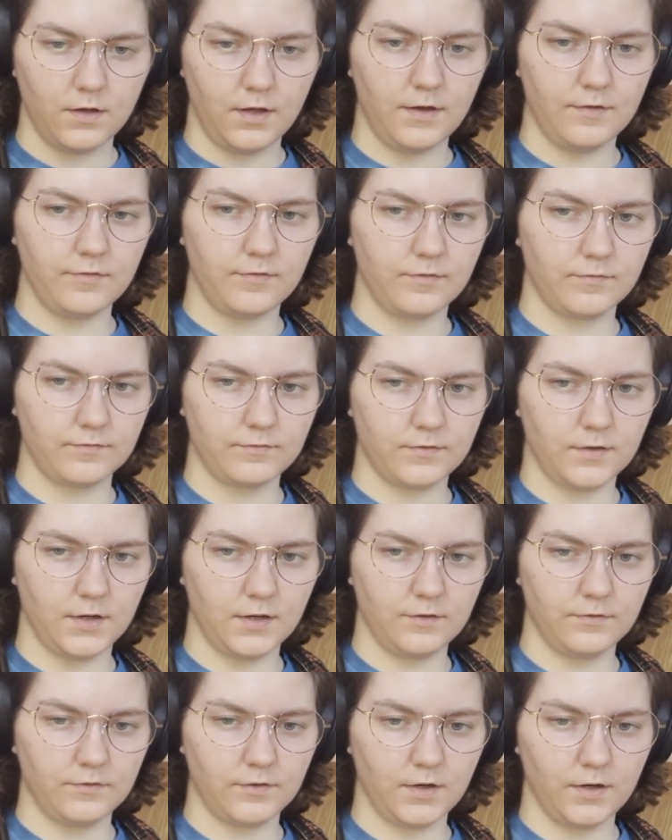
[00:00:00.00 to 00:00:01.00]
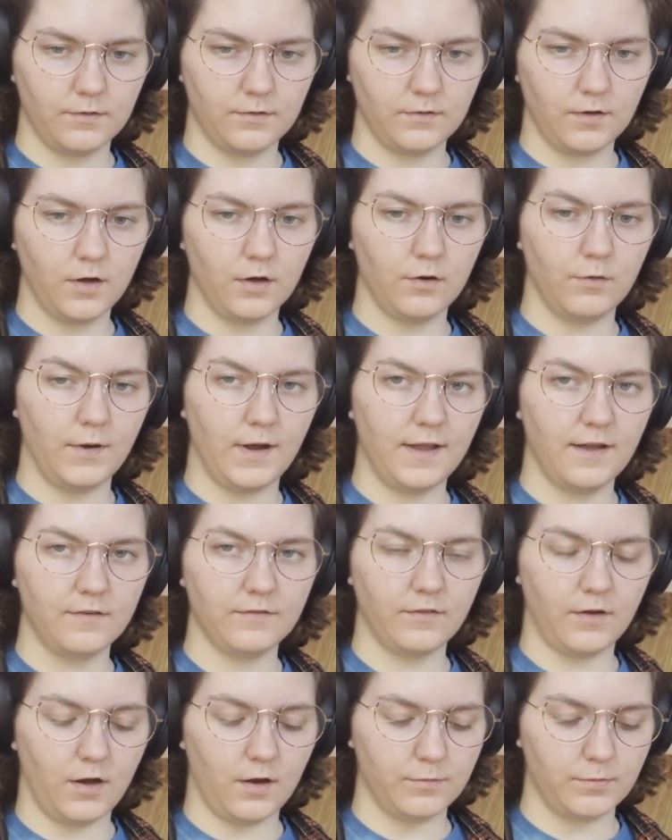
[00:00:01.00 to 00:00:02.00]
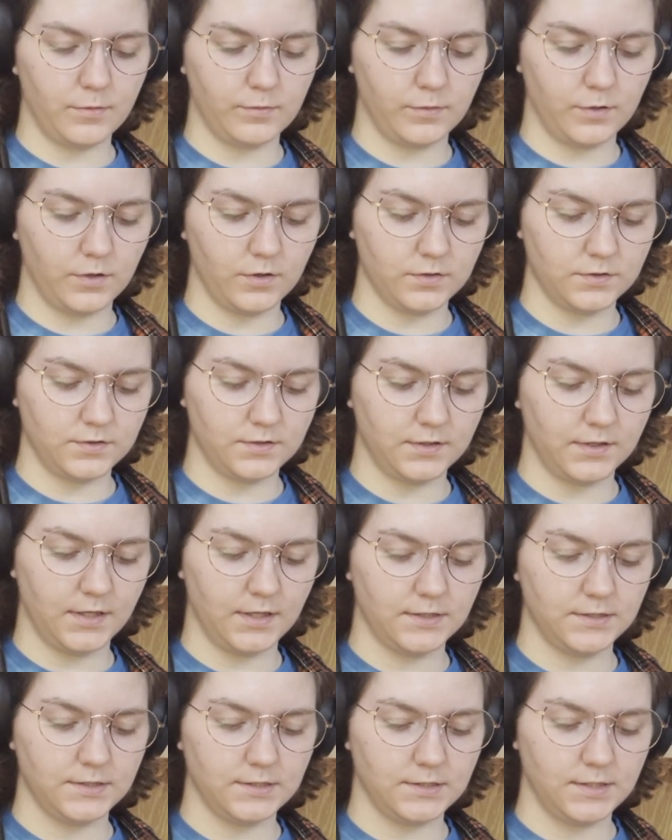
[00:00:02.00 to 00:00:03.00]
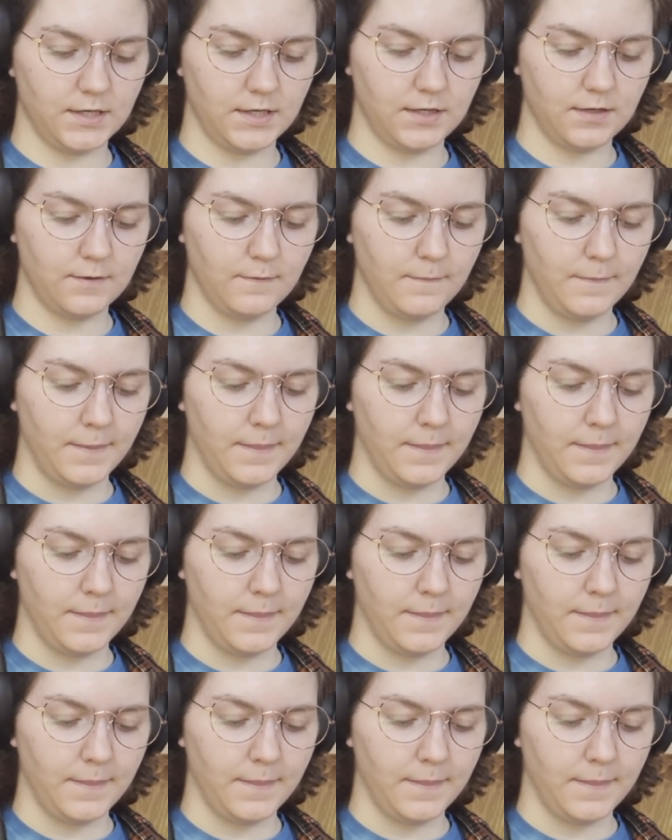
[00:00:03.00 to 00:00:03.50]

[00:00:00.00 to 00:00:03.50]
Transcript: I kind of forgot. Oh, I have opera rehearsal again today.